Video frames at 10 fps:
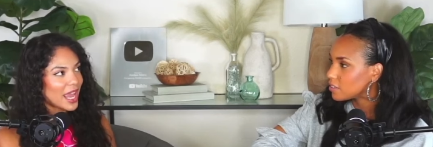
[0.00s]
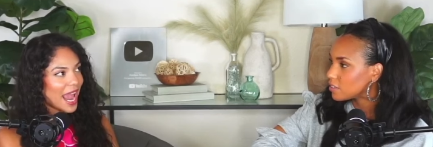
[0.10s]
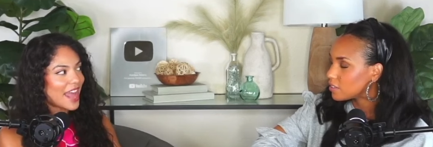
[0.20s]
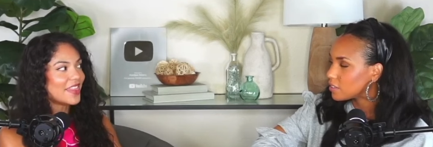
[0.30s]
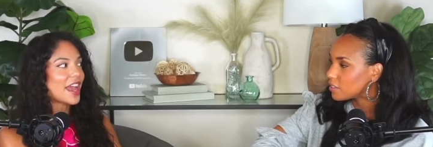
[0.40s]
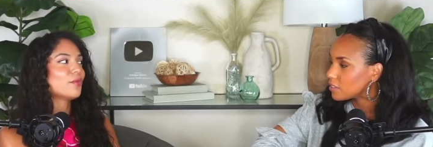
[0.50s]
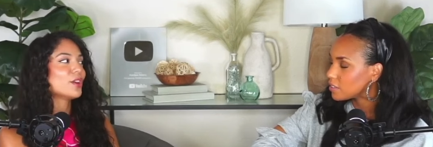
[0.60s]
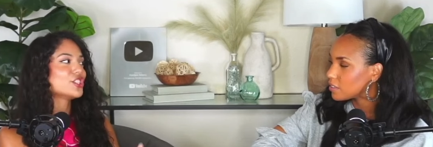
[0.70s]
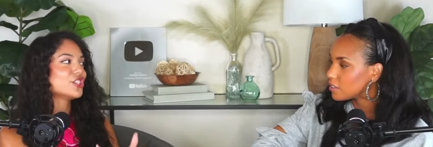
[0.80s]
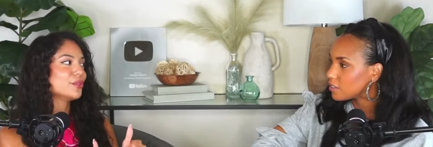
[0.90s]
Speaker 1: And then
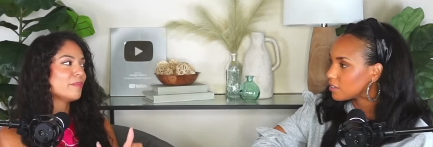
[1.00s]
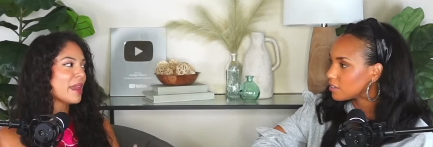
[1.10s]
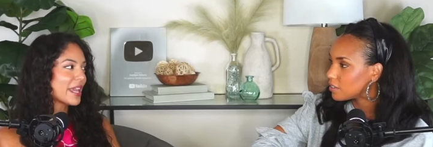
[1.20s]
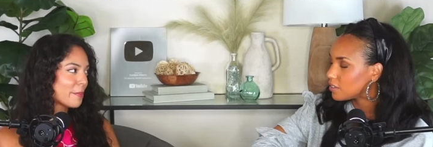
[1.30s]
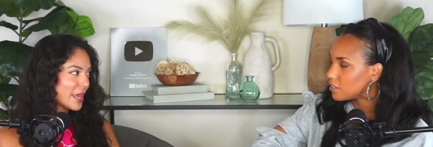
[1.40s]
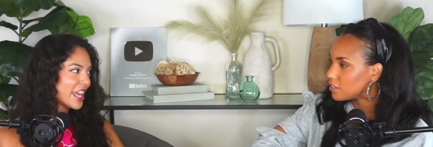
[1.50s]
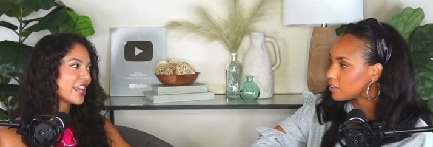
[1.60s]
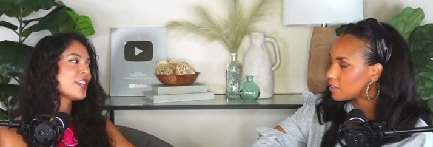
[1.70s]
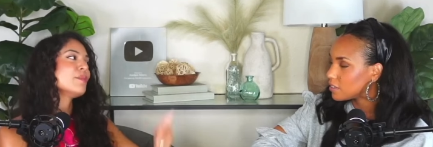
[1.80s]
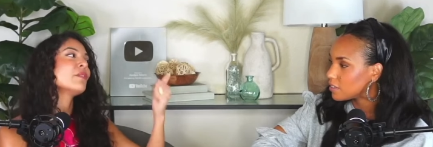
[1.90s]
once you make it
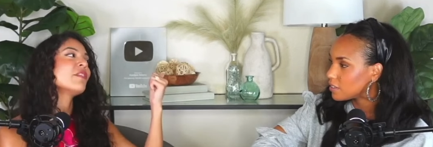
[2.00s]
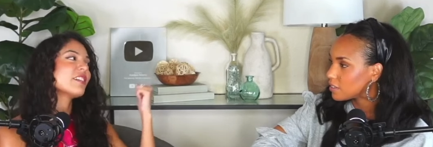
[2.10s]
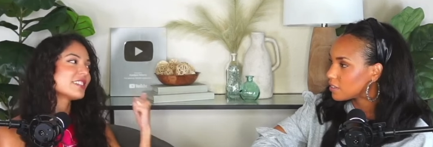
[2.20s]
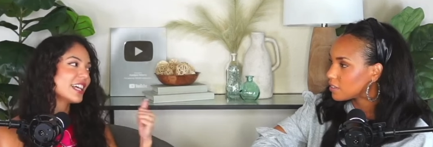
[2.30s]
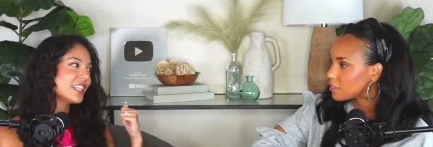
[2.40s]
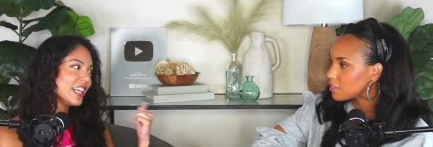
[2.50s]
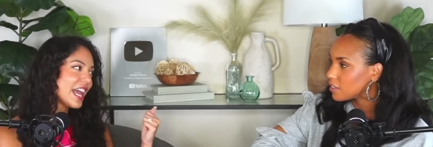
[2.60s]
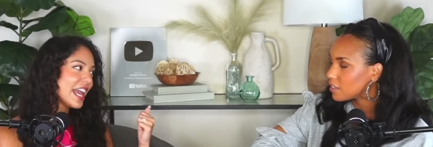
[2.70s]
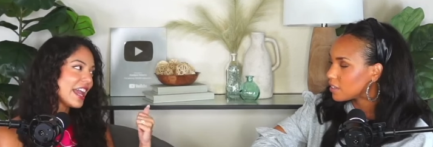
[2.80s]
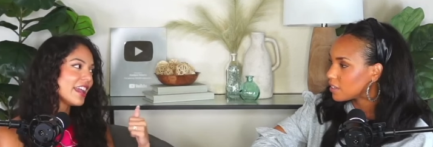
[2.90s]
big, you move out to LA.
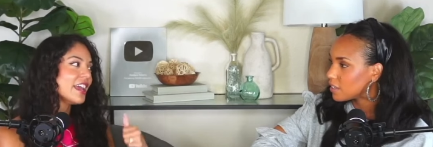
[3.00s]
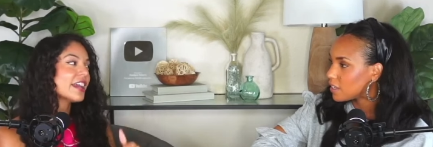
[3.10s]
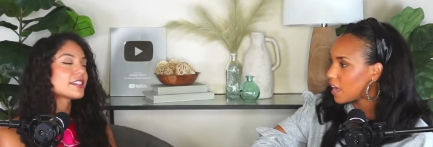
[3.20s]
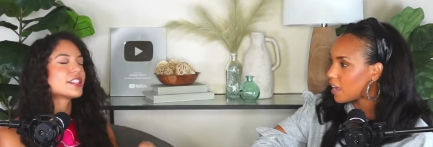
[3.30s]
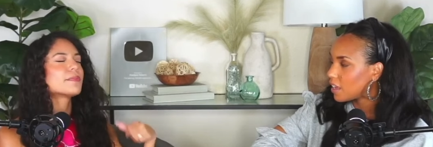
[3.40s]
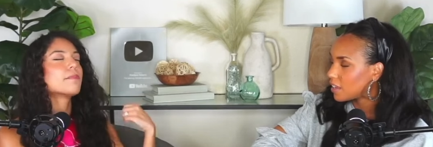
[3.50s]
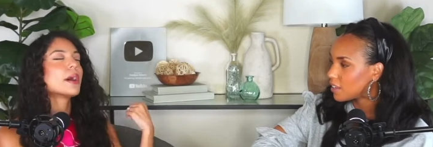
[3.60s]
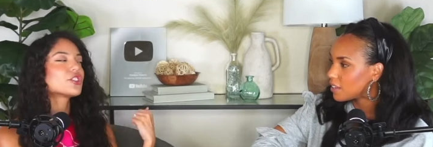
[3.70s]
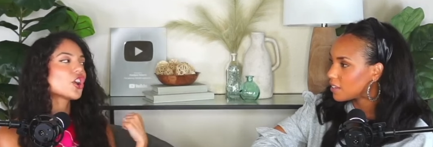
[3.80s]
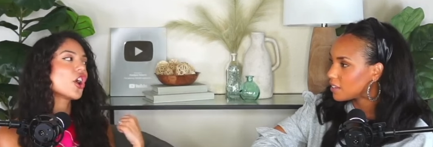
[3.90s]
Yeah. So it's
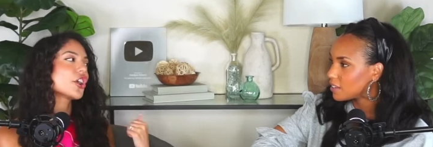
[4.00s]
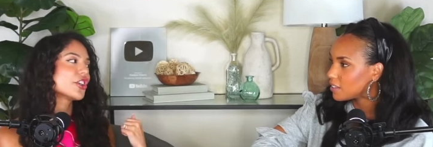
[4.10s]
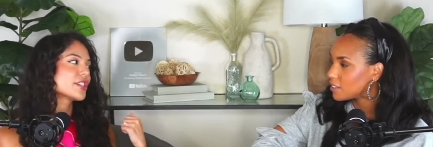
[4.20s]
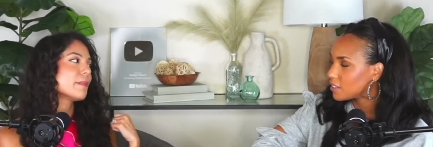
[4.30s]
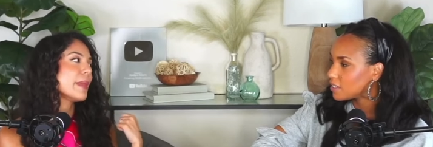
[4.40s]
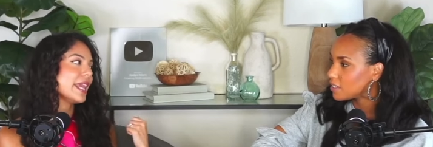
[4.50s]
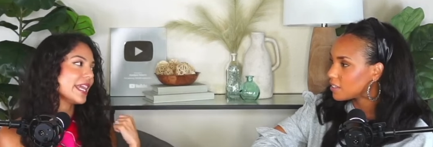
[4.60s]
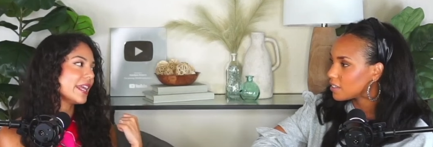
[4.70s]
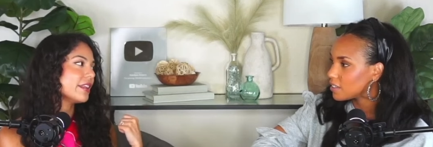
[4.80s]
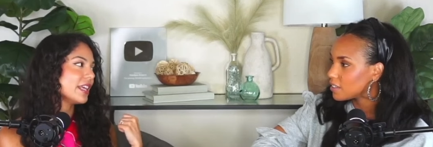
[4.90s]
much harder to make
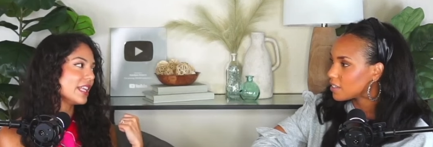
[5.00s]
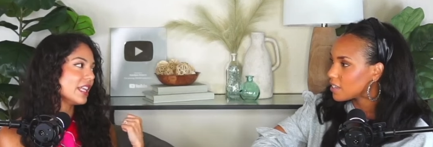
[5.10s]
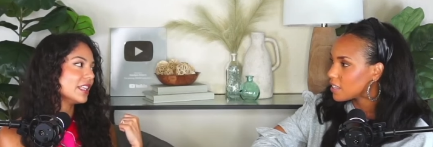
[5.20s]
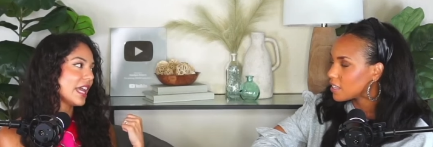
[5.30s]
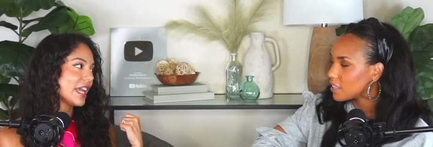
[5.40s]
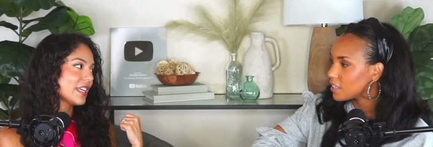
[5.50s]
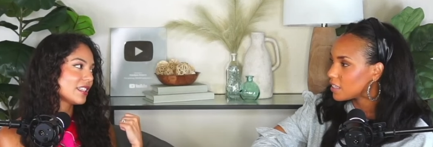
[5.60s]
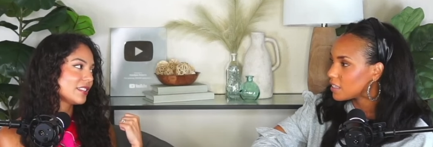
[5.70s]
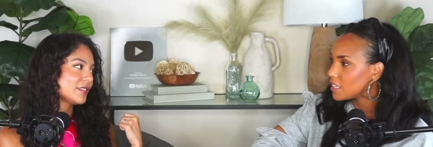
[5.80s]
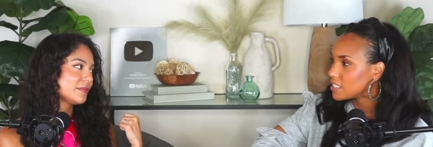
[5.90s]
it in LA.
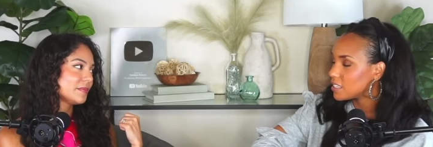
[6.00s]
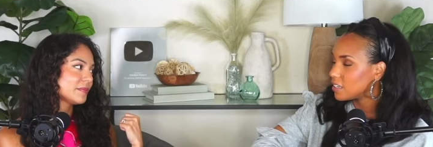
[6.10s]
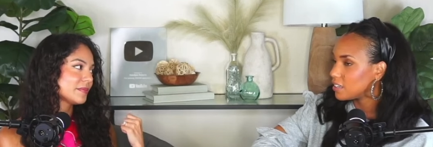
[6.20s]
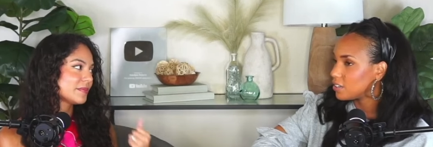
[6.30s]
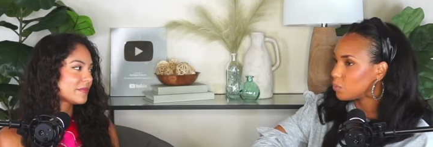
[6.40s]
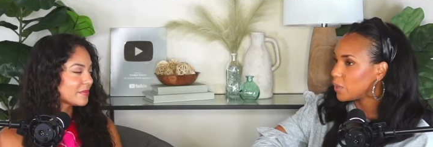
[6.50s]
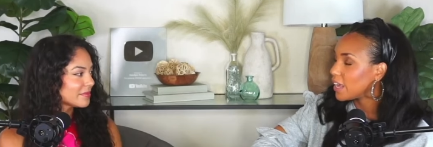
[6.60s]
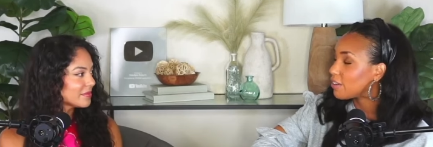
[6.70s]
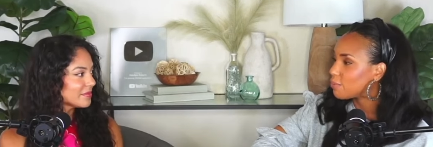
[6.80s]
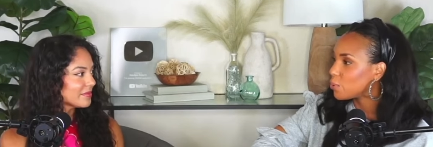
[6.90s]
Speaker 2: Listen, we
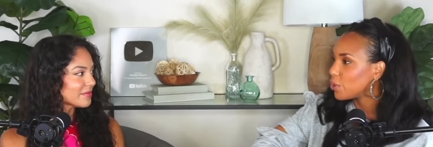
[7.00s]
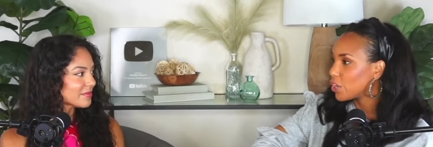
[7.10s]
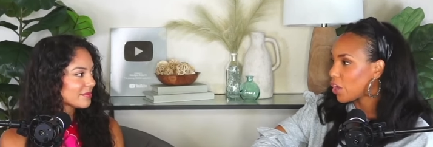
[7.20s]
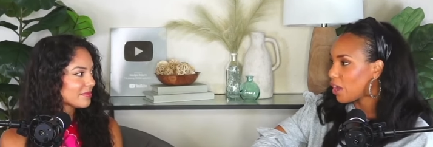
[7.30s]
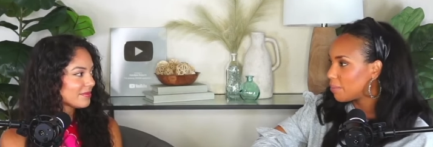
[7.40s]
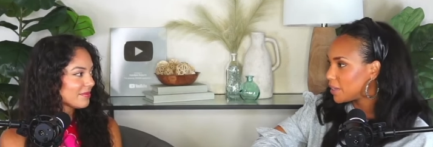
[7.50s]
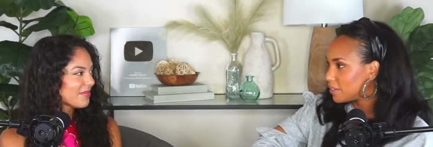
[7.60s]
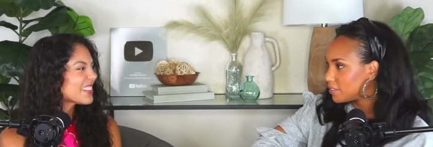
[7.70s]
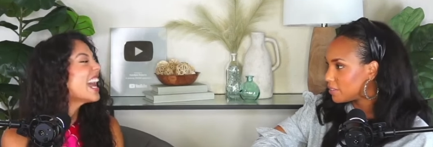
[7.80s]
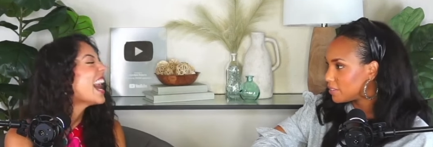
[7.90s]
have more in common
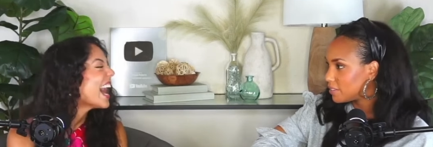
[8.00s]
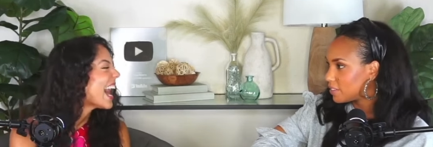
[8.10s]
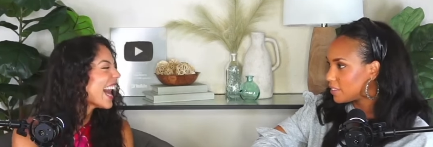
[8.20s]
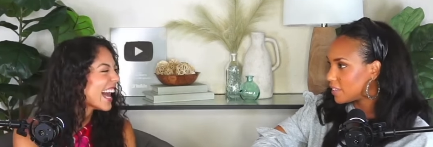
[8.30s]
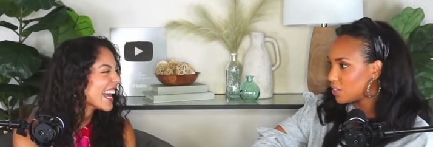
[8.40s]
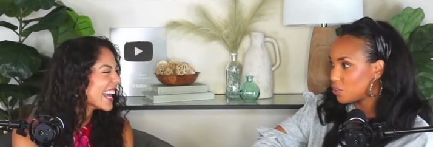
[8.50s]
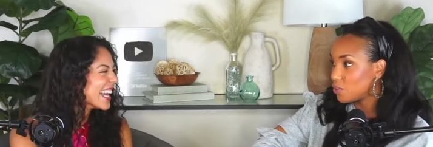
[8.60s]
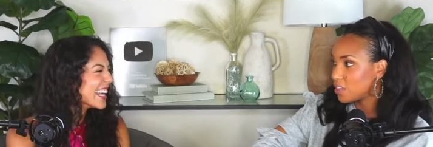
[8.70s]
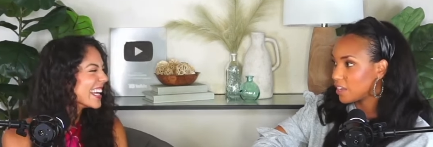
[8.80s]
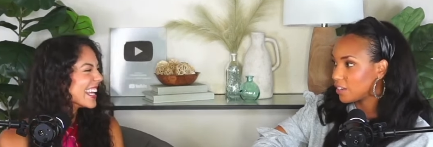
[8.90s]
than you
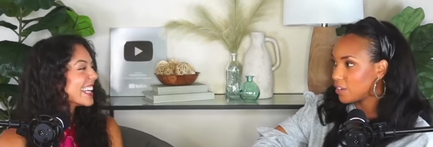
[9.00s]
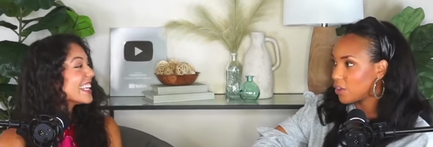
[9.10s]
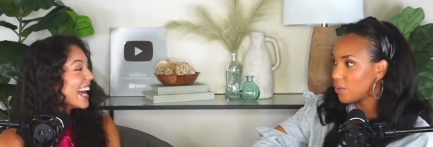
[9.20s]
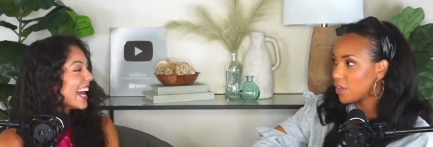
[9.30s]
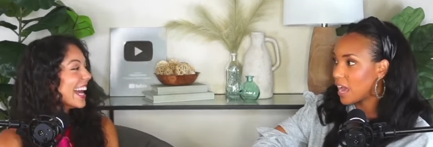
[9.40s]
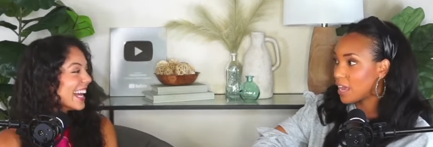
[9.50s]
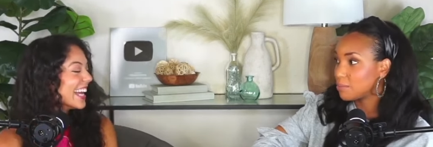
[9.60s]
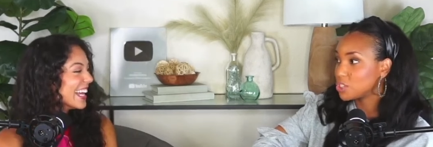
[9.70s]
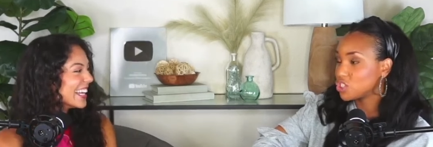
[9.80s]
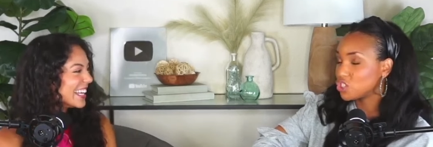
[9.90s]
think. No, yeah.
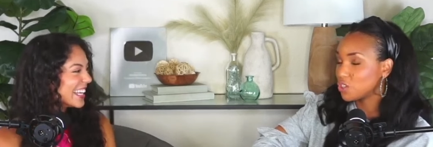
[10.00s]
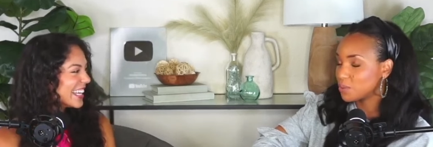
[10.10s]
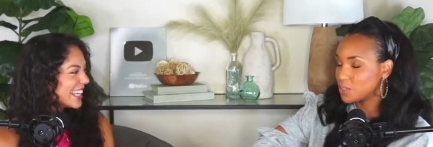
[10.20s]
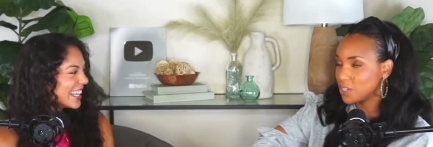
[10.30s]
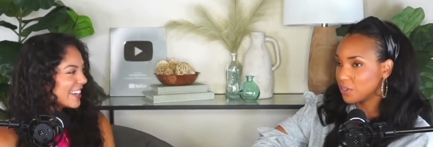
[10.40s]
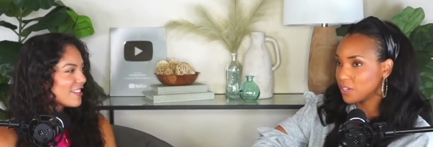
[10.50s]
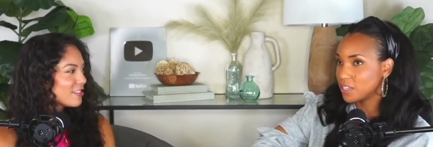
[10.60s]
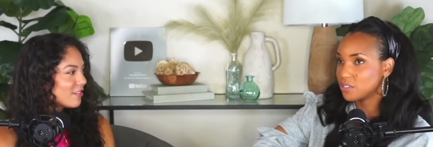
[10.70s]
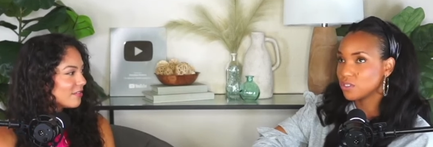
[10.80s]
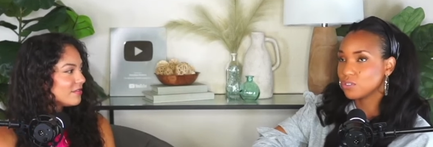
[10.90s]
I'm so
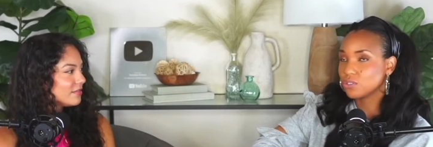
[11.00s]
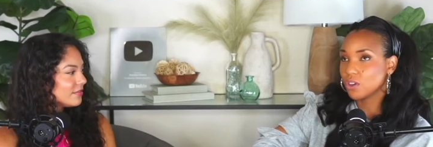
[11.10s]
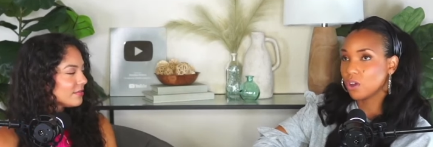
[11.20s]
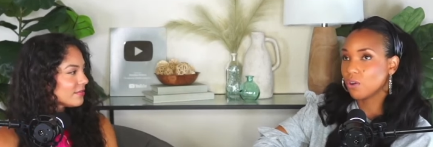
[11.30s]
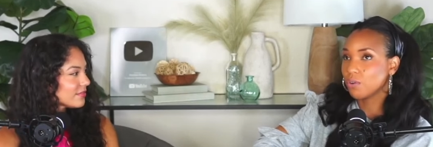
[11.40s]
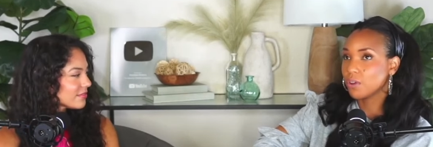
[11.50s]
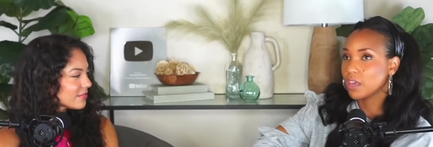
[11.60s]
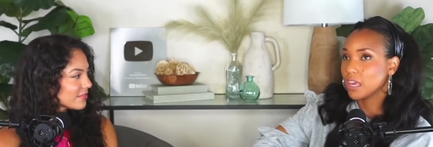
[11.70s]
serious. So